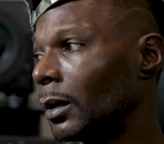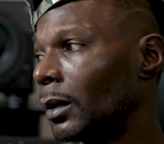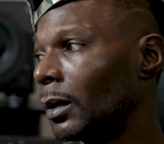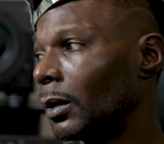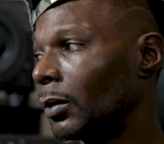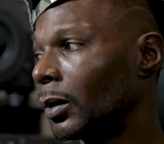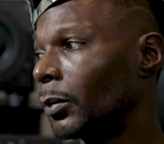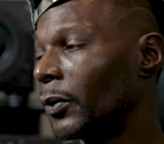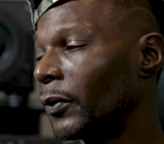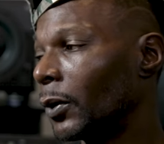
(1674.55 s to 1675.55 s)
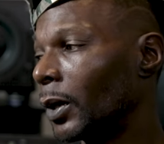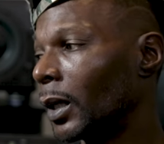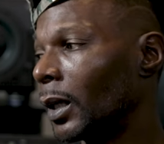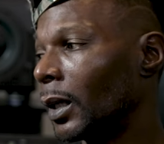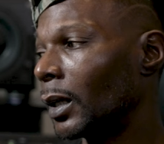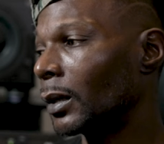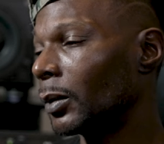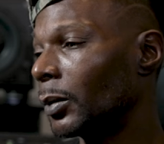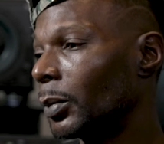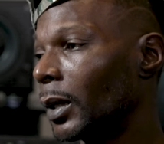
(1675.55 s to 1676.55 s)
hold up, before I got locked up,
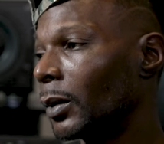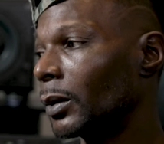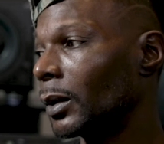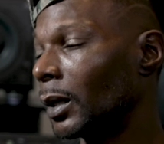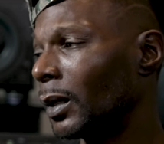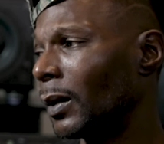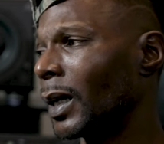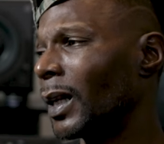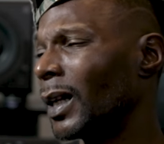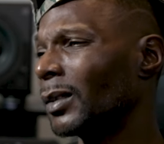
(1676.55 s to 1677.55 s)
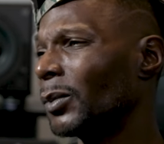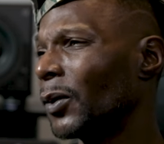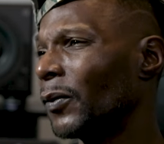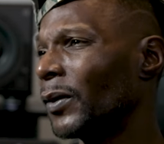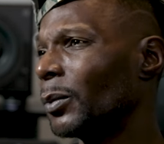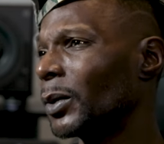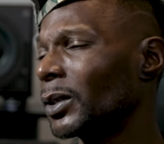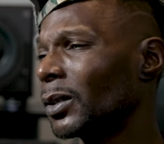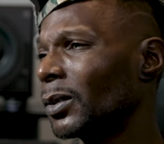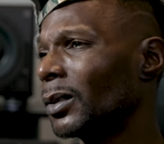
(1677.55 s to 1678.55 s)
I got locked up November,
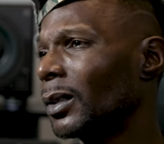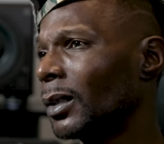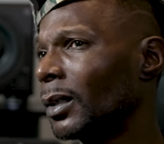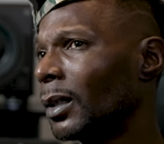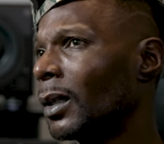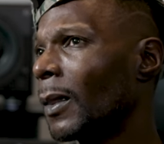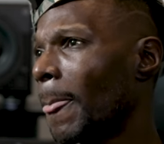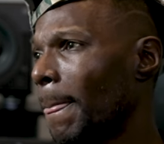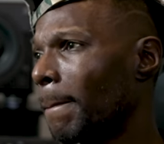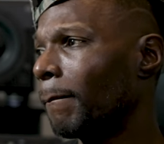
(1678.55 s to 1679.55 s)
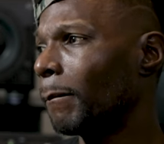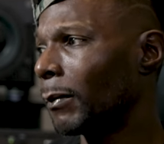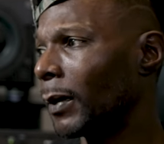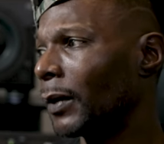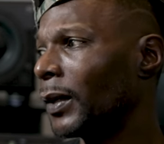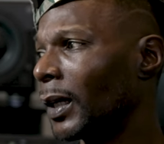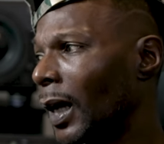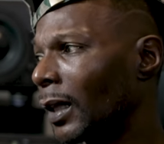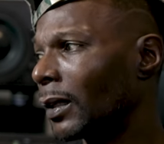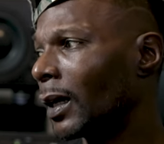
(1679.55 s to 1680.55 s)
so I think
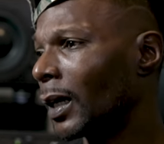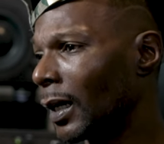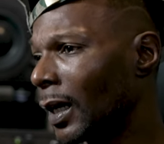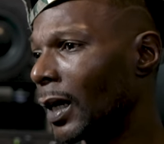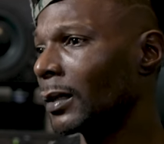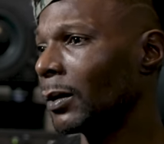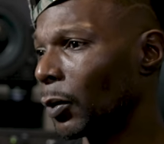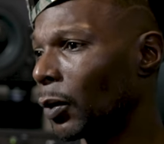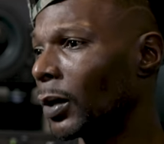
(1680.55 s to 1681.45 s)
after I got locked up, all the